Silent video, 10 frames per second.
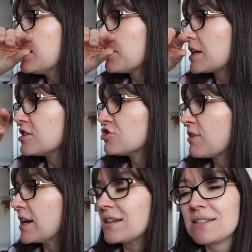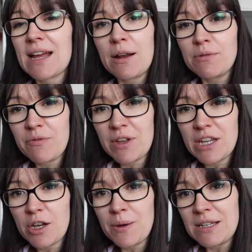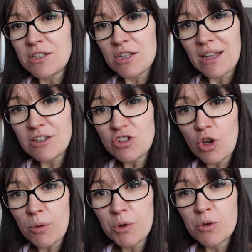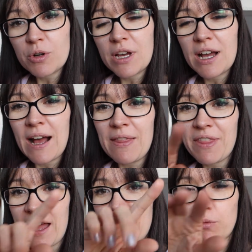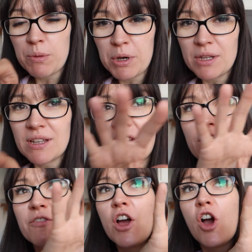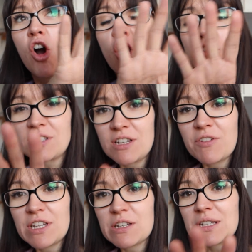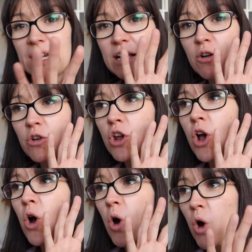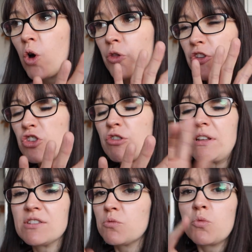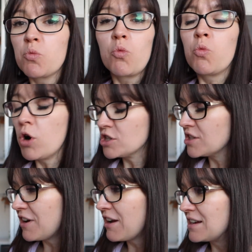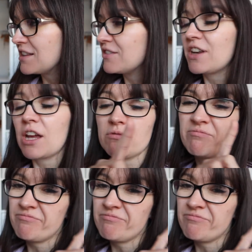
But I shrink down the video into that top corner, and then we put kind of alternate videos to click on the screen. So watch at the very end of this video,